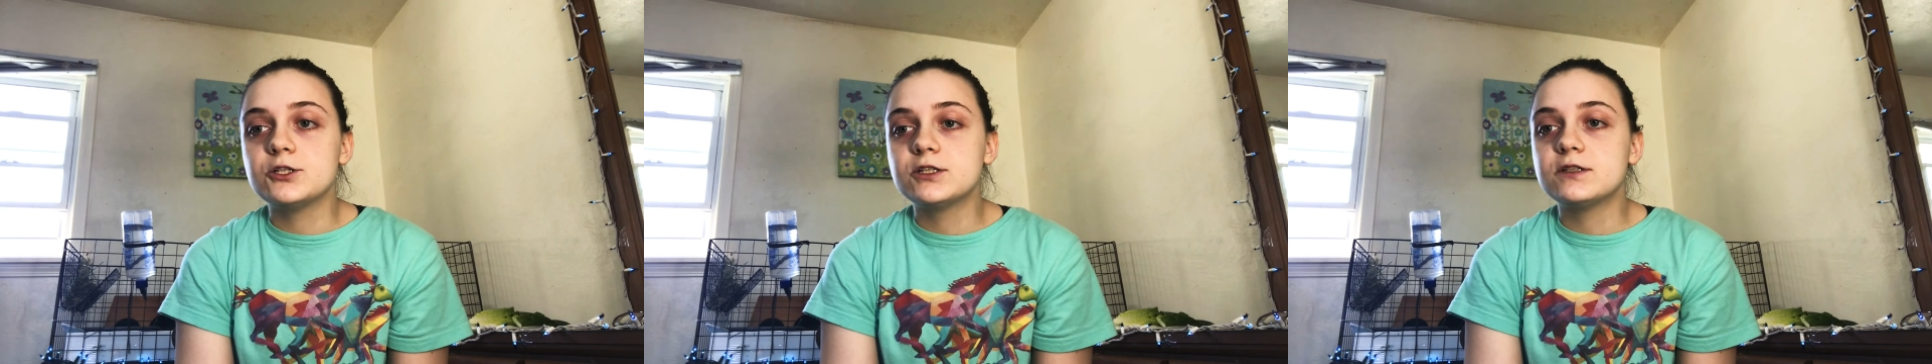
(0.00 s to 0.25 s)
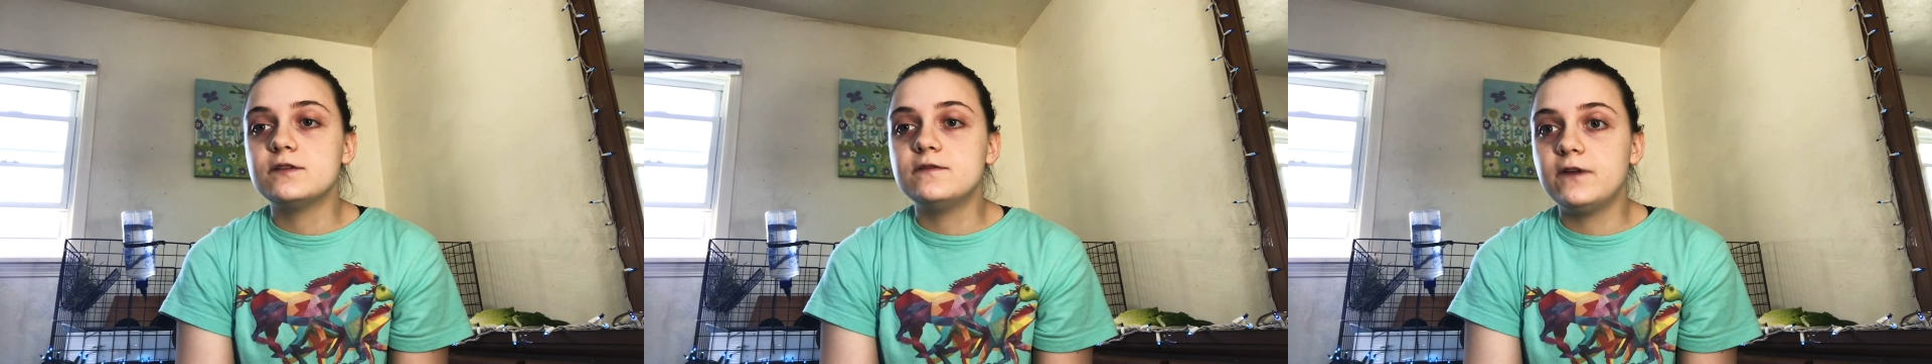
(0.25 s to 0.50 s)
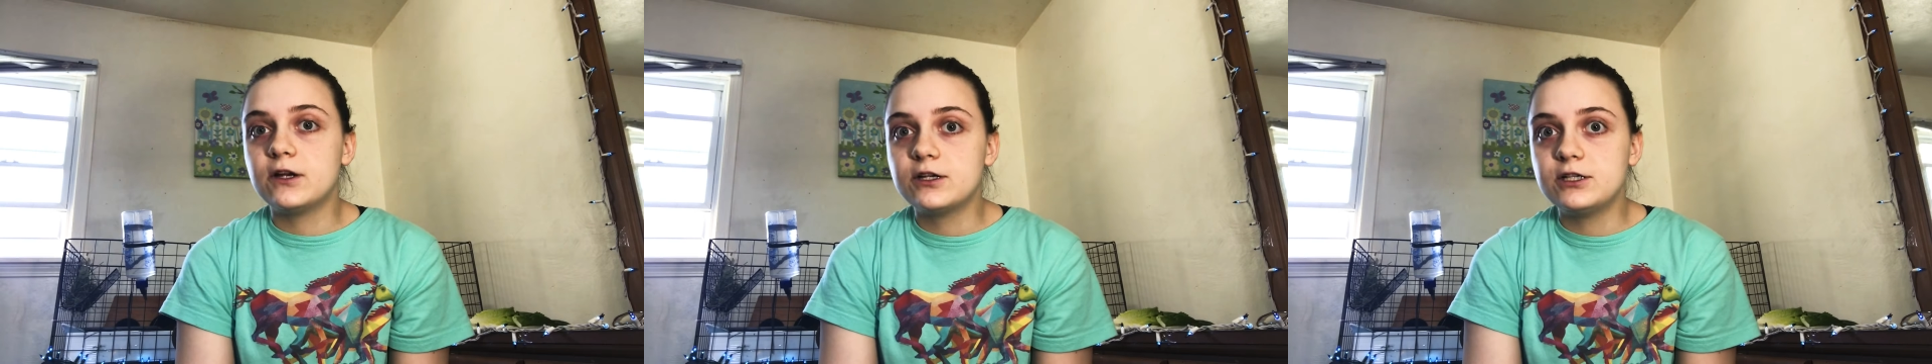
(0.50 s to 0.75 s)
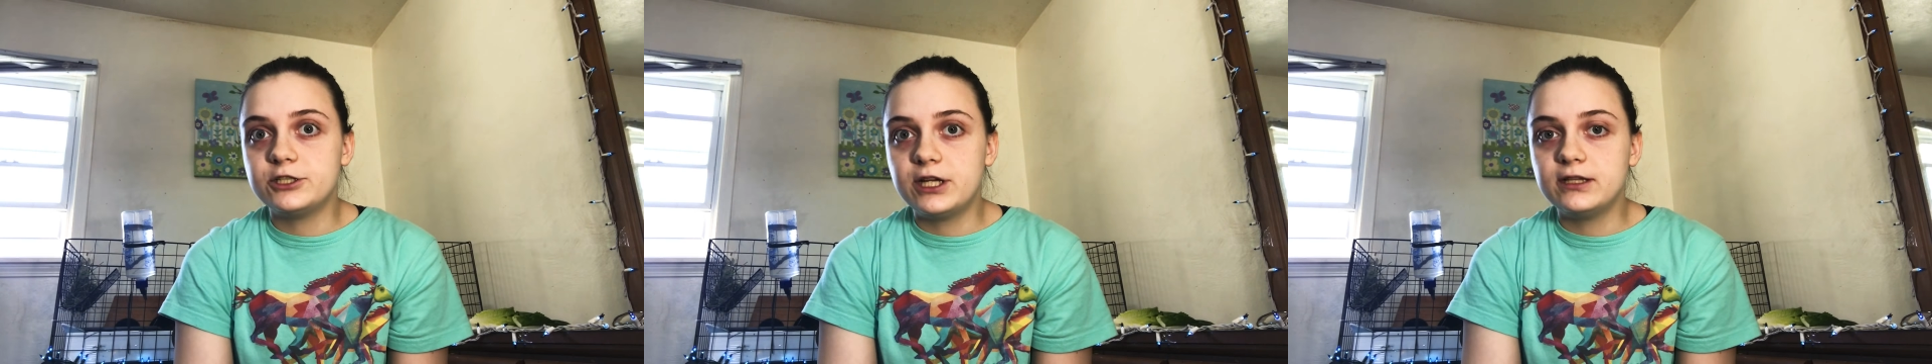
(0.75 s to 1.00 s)
just
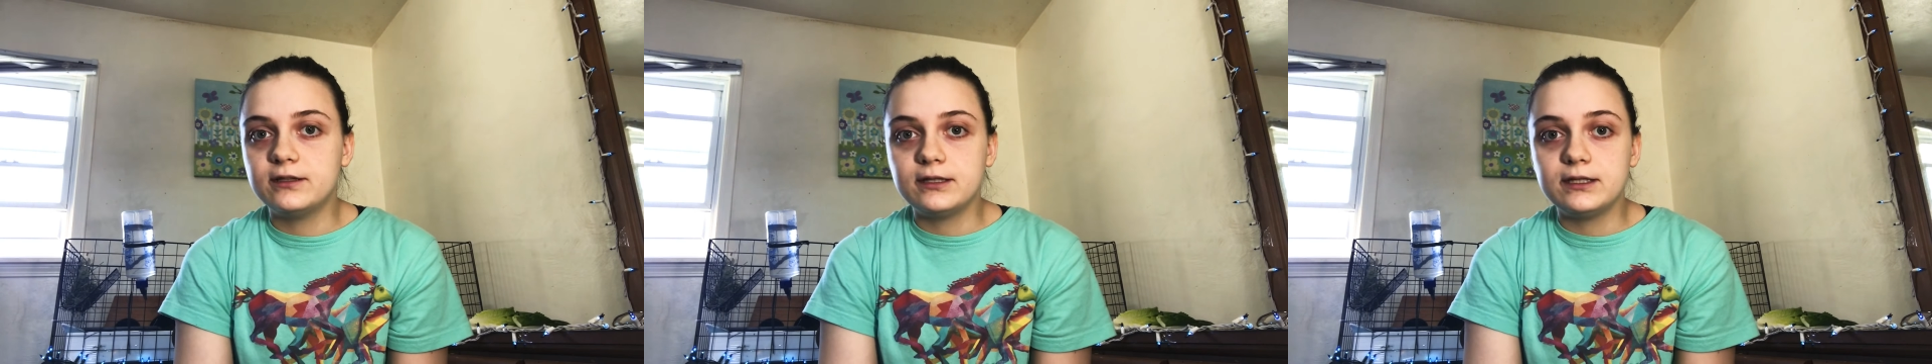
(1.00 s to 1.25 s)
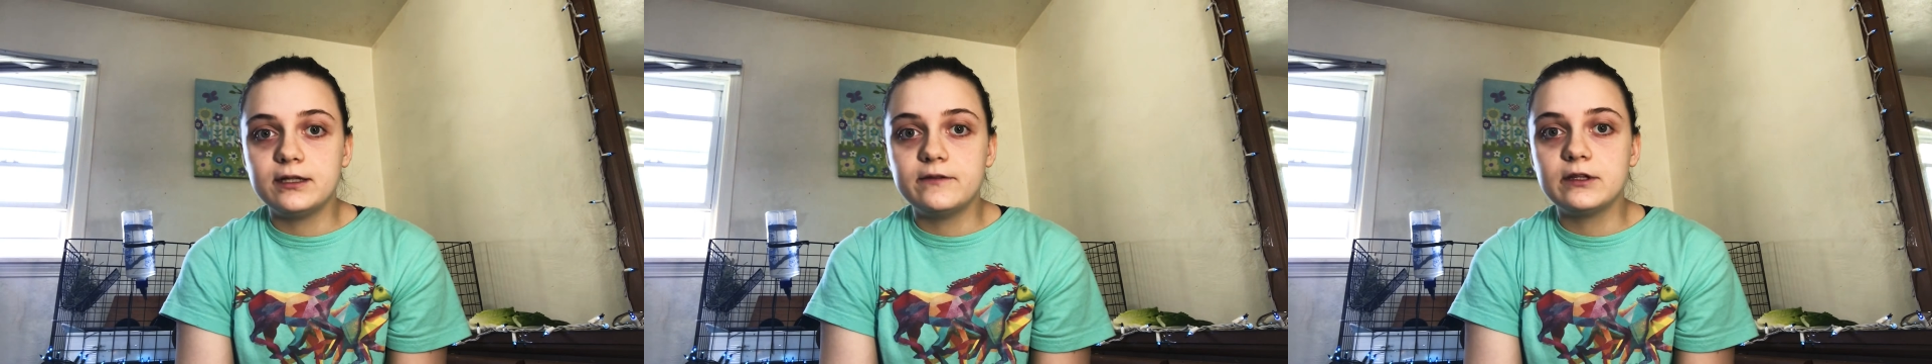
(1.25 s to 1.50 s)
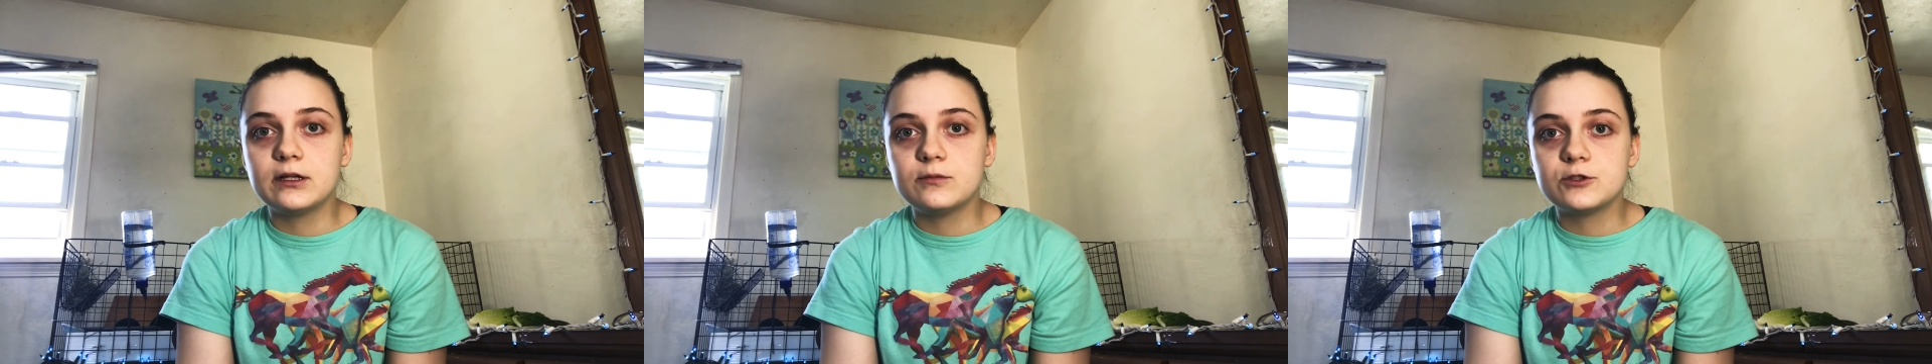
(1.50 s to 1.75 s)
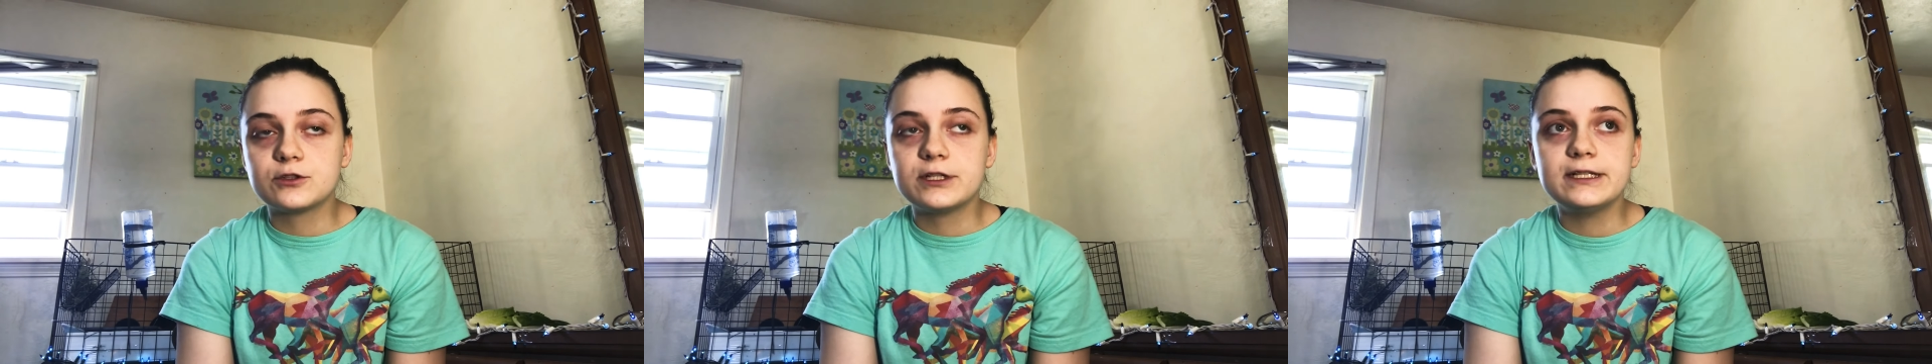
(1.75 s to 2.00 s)
very gently giving
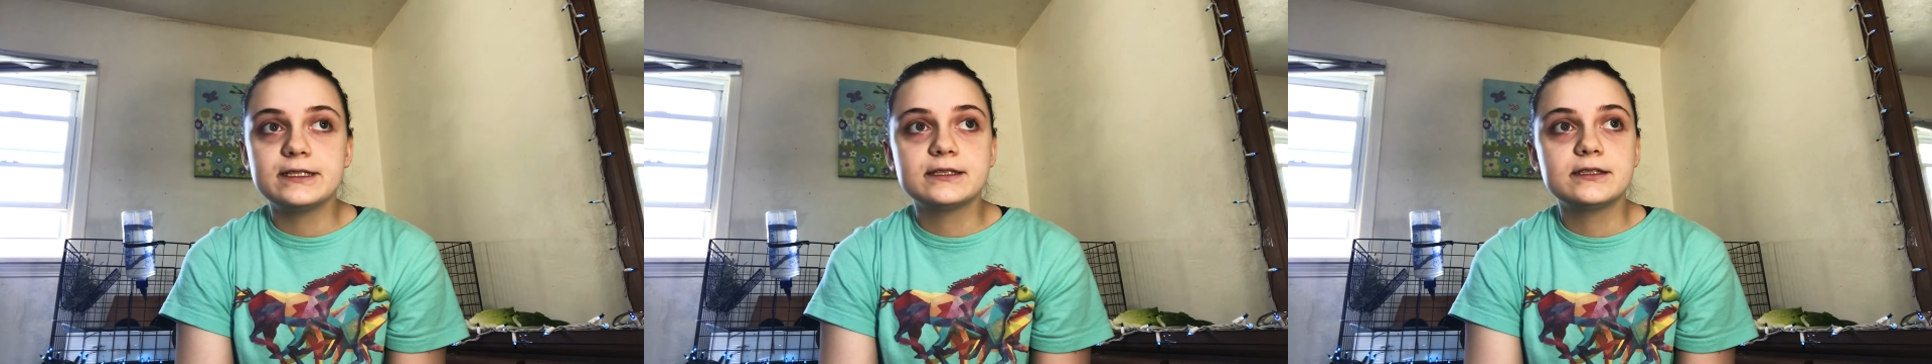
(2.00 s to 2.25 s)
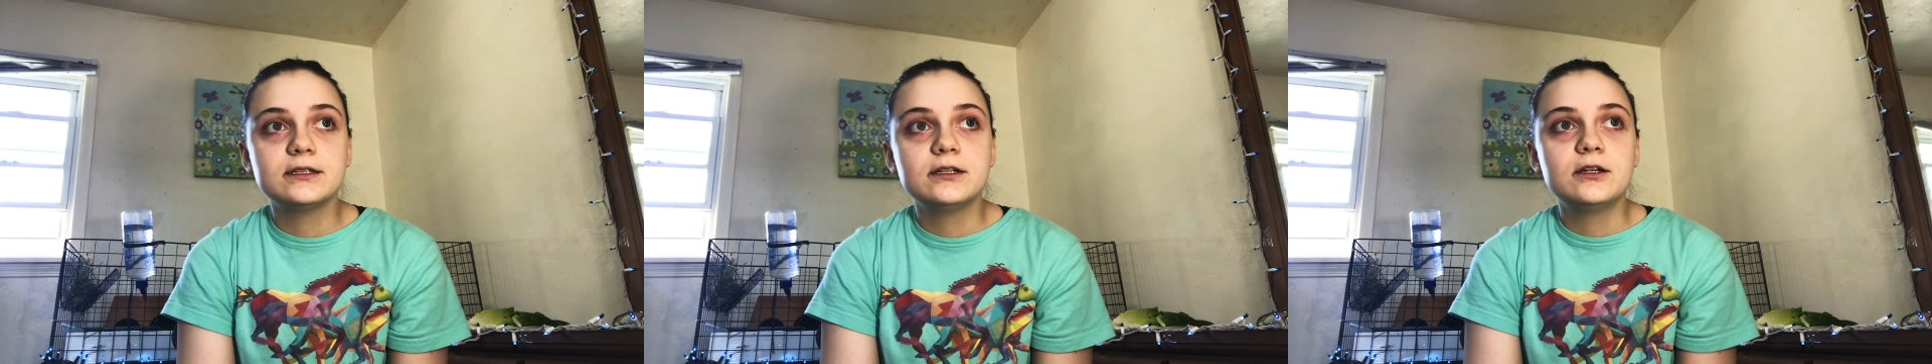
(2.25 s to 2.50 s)
them treats